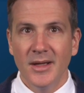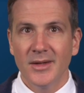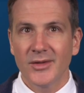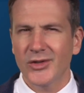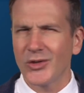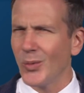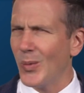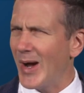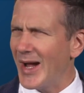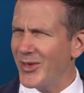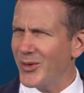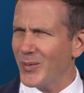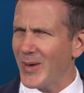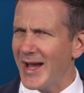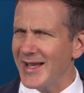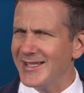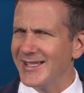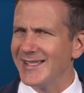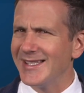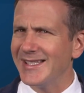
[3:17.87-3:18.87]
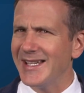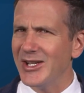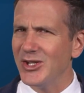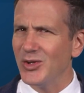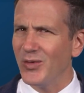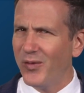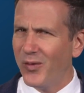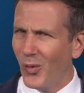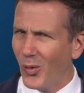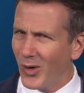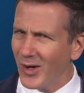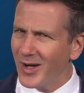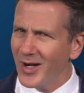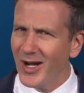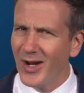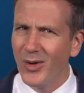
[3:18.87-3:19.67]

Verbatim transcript: So, why the rise in stage four?